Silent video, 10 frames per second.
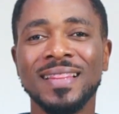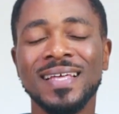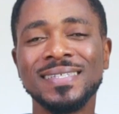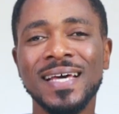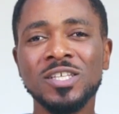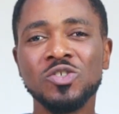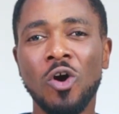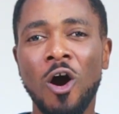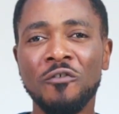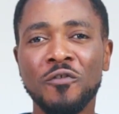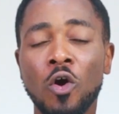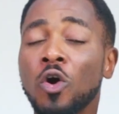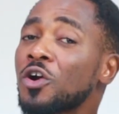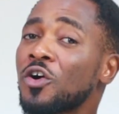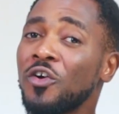they tend to offer
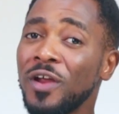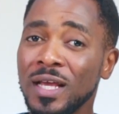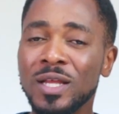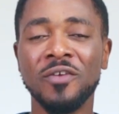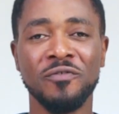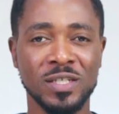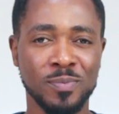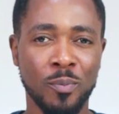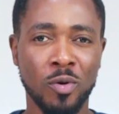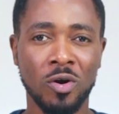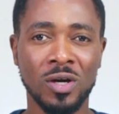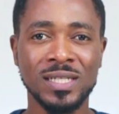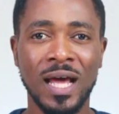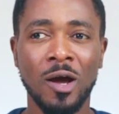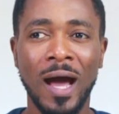or create investment products